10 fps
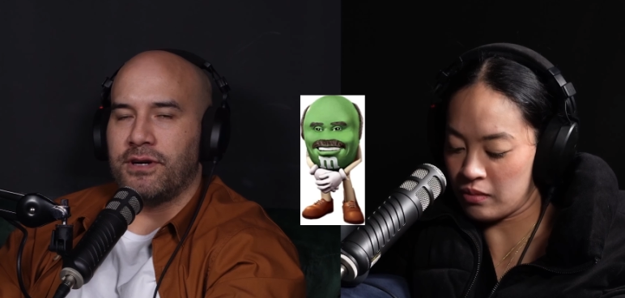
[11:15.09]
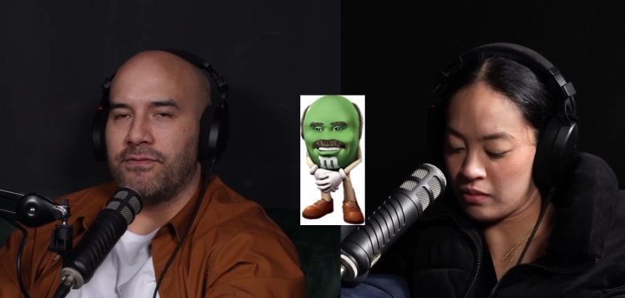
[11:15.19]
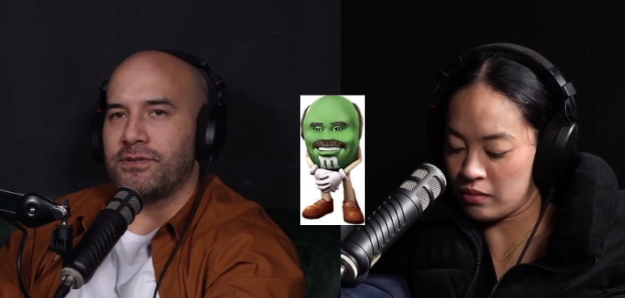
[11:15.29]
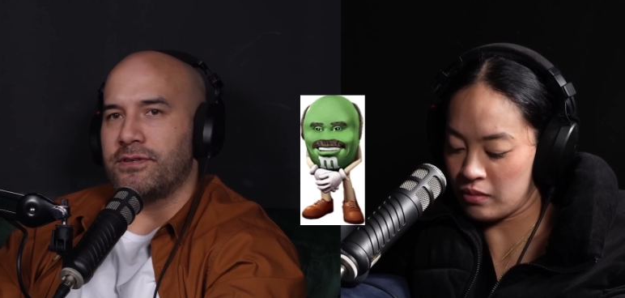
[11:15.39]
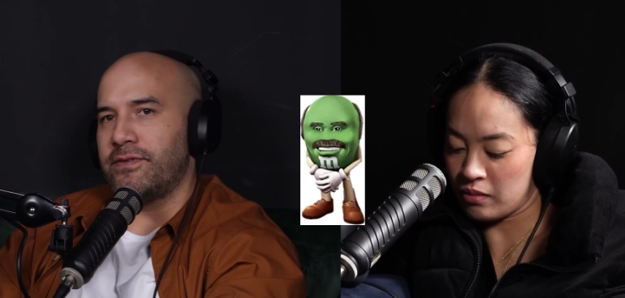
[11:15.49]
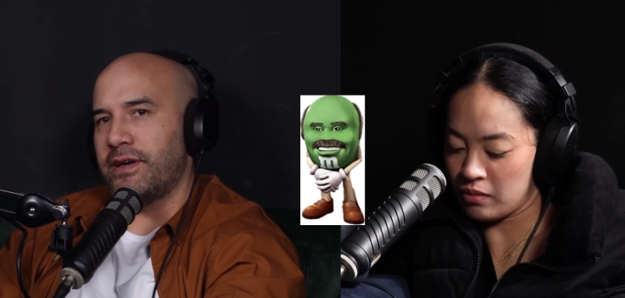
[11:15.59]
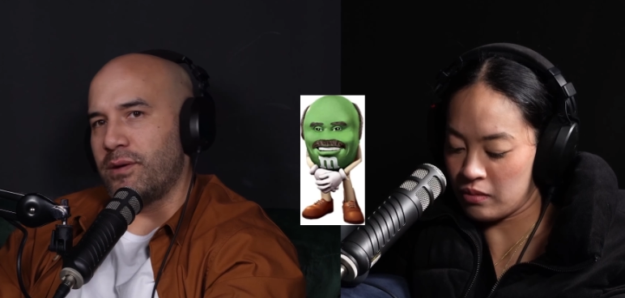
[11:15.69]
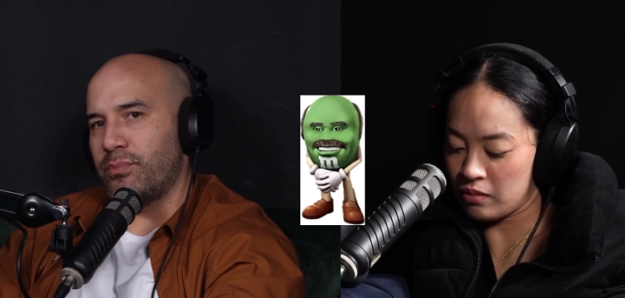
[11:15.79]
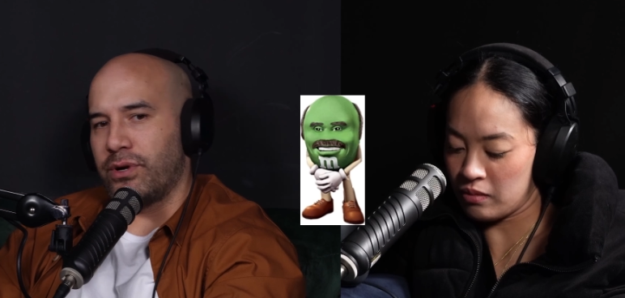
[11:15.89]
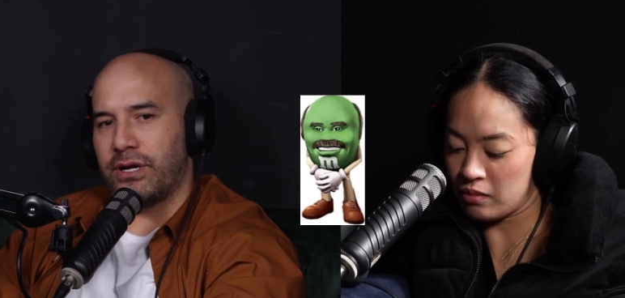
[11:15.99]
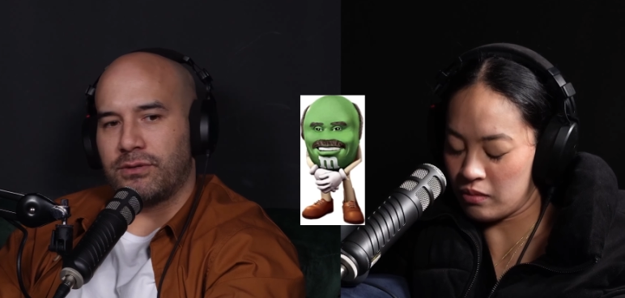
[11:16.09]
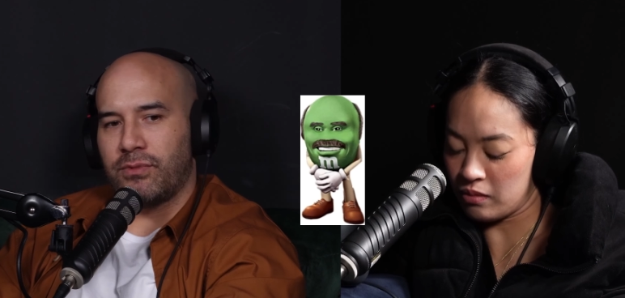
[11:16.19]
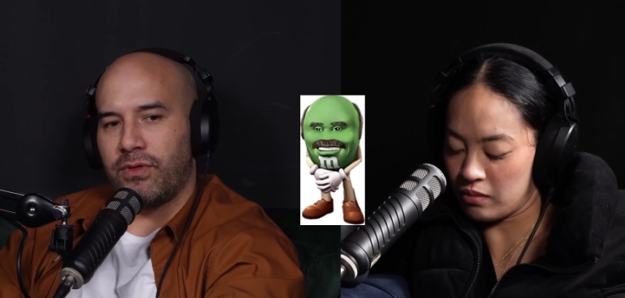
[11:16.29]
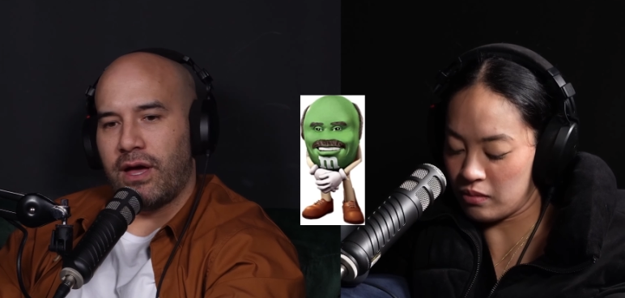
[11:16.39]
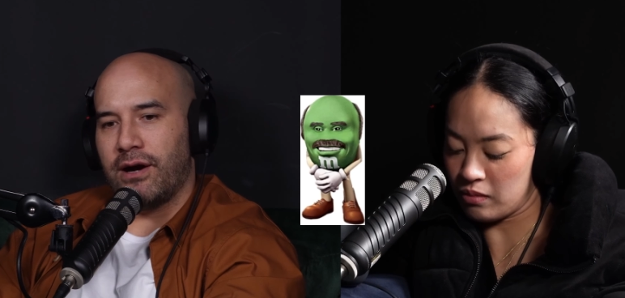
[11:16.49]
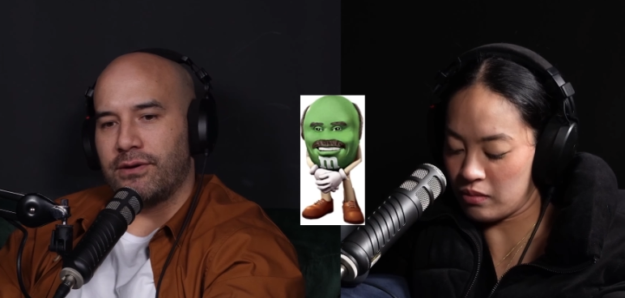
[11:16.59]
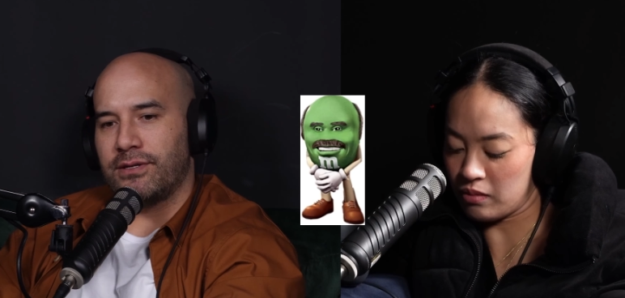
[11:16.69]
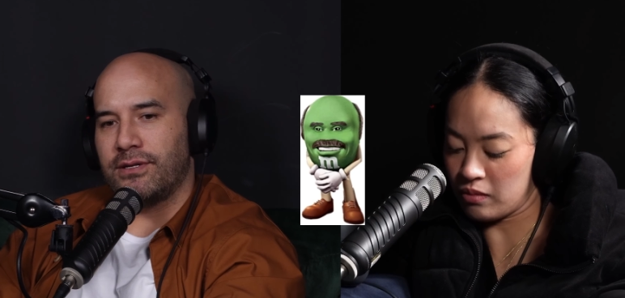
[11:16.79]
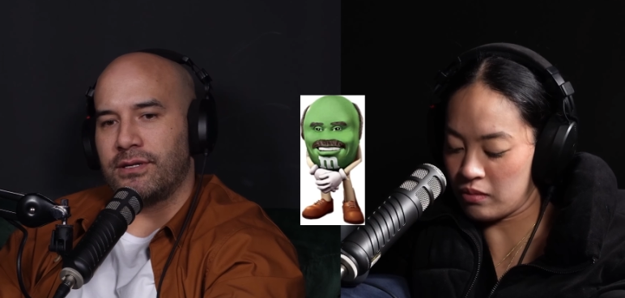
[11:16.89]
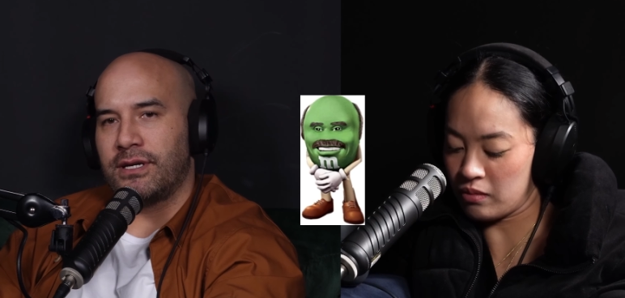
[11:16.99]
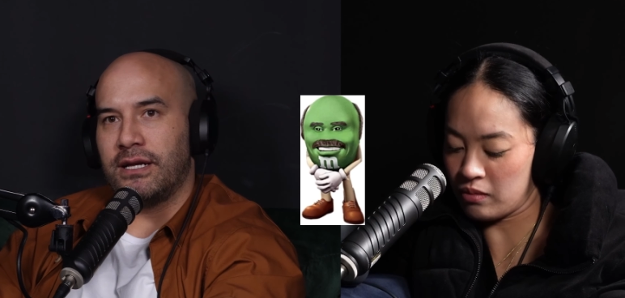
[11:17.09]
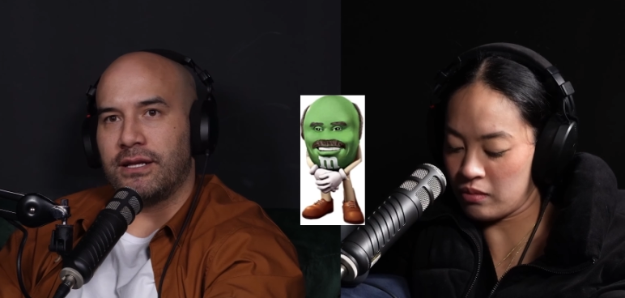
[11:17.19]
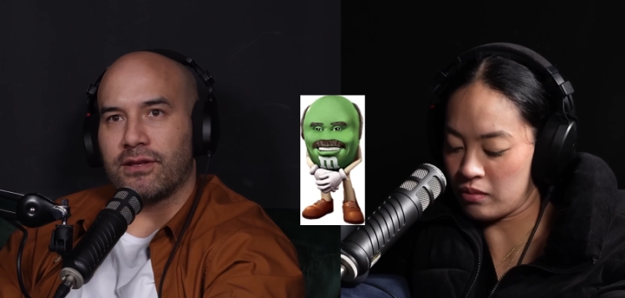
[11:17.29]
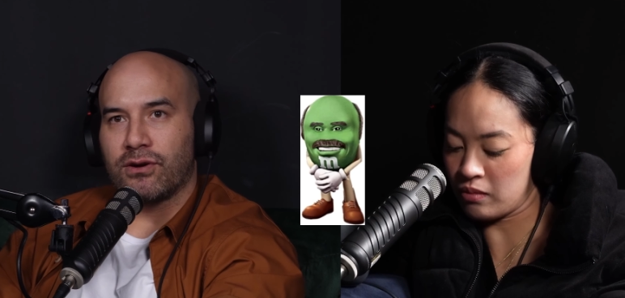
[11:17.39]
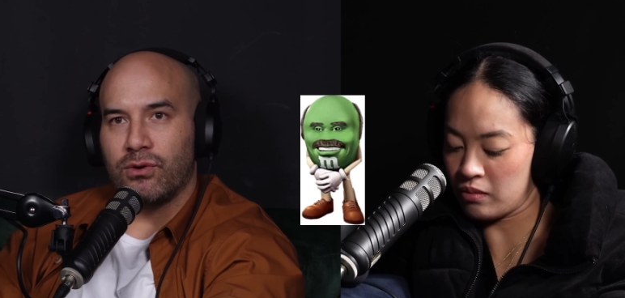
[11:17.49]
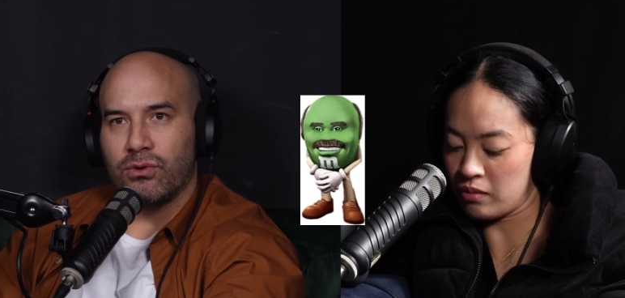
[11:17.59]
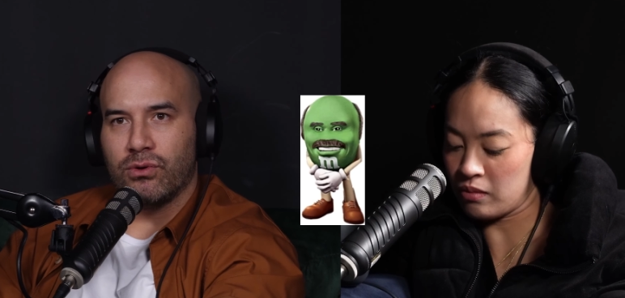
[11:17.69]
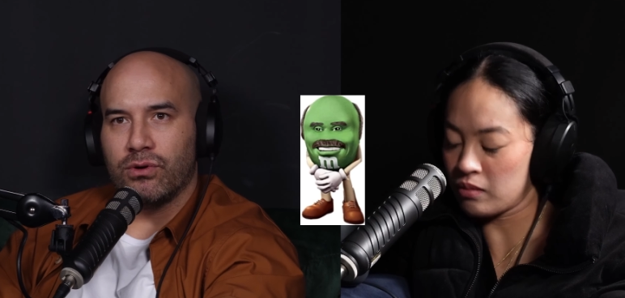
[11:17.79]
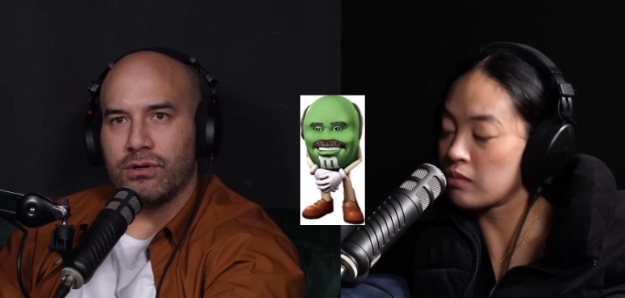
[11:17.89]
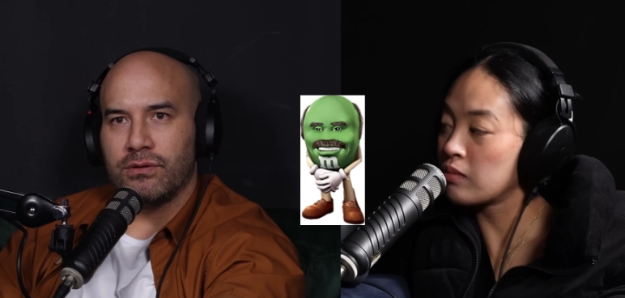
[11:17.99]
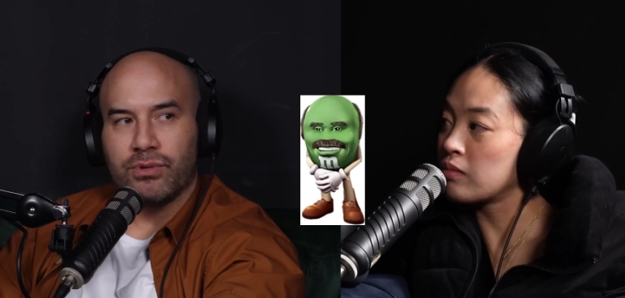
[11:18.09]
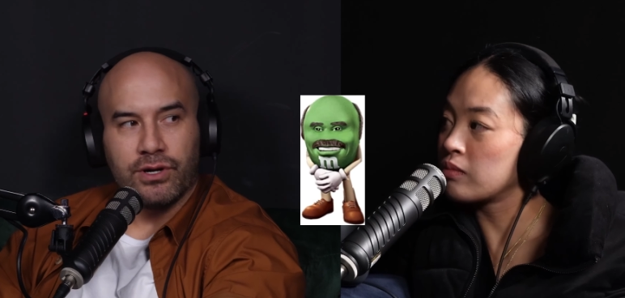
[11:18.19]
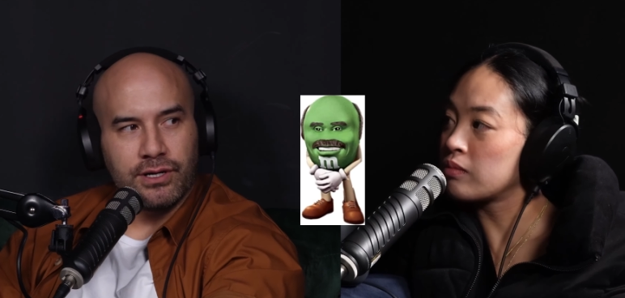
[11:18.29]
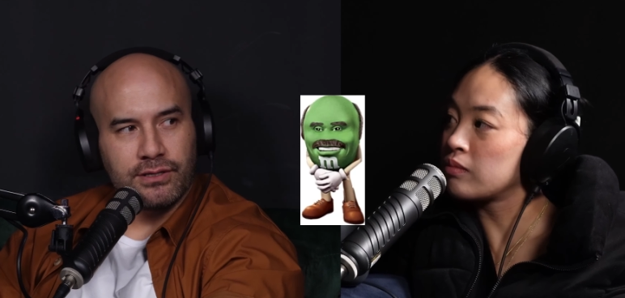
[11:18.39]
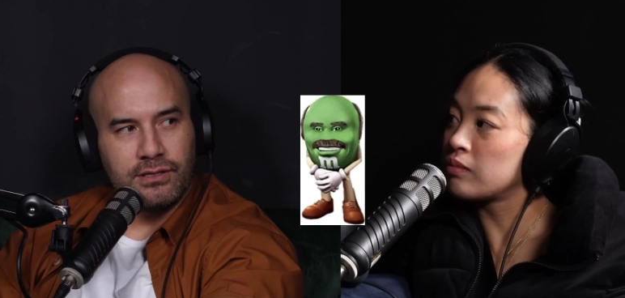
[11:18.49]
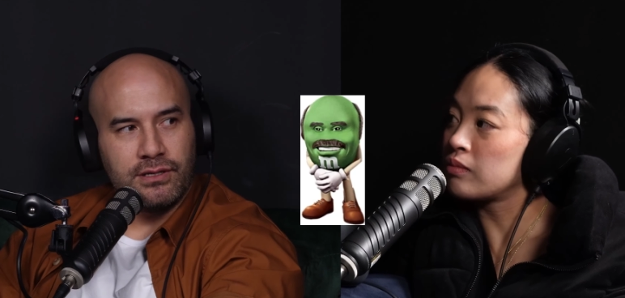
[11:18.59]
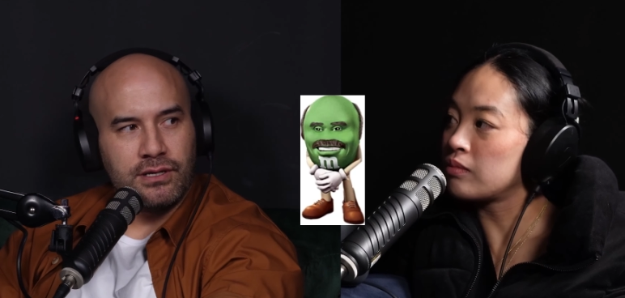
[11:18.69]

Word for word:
Speaker 1: diversify their product without killing the core product.